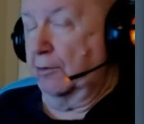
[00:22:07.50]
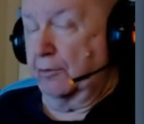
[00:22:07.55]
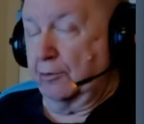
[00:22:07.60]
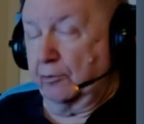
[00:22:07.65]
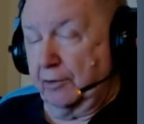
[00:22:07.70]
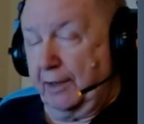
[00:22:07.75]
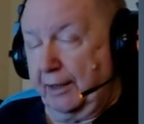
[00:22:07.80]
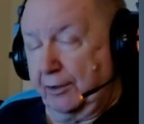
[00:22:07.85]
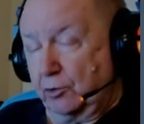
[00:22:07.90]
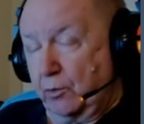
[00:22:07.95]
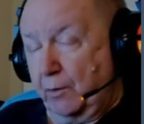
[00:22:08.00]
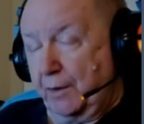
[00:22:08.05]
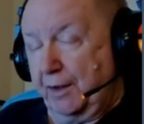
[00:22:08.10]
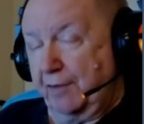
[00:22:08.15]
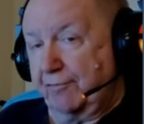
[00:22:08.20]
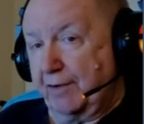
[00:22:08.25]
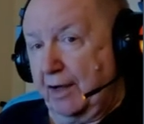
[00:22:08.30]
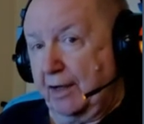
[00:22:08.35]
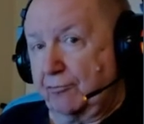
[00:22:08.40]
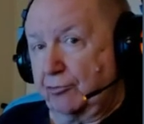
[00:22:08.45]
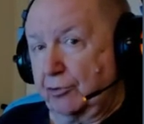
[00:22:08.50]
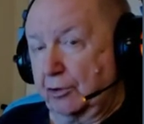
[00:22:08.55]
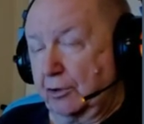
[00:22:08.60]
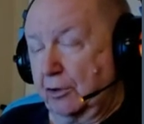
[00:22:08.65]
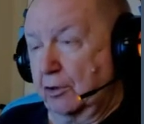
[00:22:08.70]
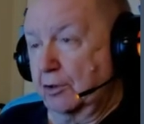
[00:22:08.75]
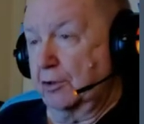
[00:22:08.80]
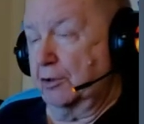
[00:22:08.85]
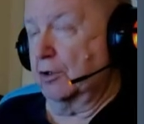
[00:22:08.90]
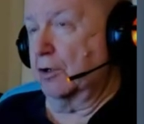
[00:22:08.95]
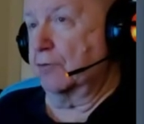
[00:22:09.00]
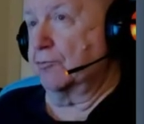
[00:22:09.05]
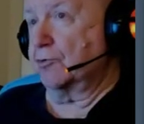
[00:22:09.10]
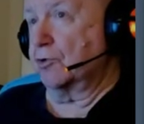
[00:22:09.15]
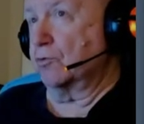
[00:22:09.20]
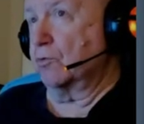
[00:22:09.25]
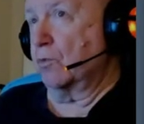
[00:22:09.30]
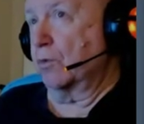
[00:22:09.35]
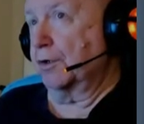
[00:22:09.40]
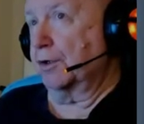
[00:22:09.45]
like 25 security officers
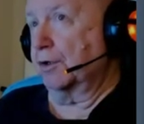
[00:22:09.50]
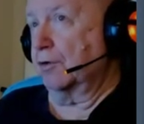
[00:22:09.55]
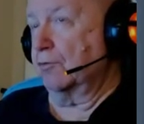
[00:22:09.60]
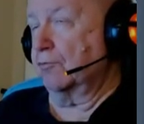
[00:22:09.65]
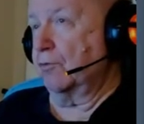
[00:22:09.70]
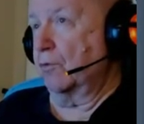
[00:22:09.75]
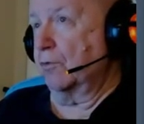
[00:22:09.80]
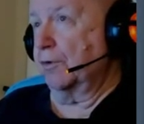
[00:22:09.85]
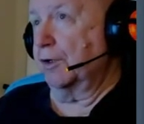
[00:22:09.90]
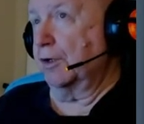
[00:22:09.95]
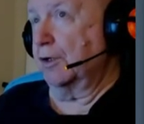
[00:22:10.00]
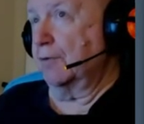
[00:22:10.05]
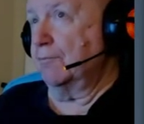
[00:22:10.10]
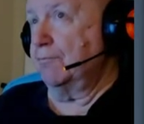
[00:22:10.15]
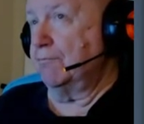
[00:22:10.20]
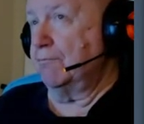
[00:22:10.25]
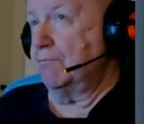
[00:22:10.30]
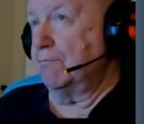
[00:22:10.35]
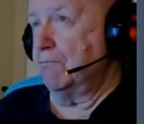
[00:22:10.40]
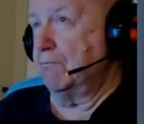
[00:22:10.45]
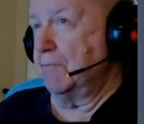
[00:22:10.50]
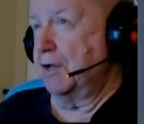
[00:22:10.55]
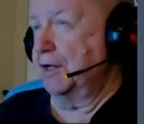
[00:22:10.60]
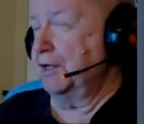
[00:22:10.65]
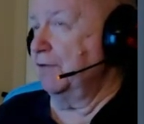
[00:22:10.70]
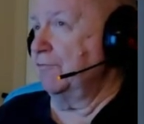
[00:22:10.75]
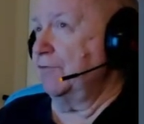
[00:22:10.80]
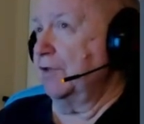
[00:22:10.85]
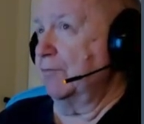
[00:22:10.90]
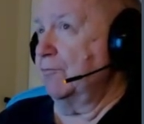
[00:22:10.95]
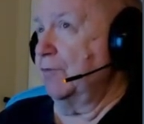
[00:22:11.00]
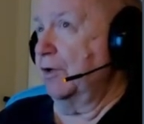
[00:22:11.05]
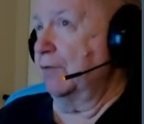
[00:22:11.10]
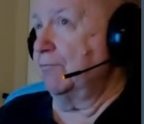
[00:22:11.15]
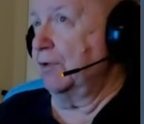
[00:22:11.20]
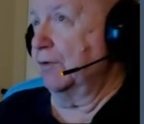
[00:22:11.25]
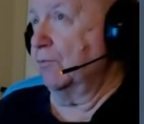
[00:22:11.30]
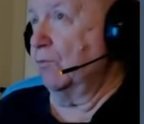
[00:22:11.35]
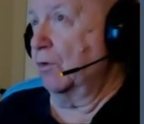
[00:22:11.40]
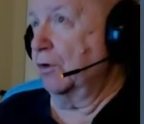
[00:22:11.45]
working for him. Many of them had
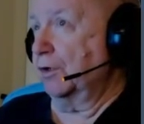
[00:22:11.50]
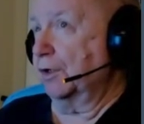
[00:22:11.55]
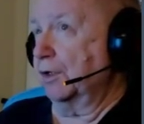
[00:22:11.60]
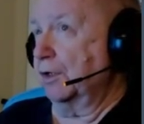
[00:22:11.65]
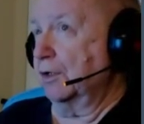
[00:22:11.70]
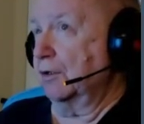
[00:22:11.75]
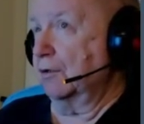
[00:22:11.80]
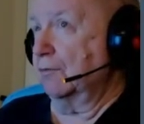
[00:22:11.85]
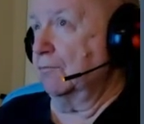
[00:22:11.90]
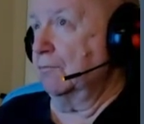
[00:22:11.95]
been working.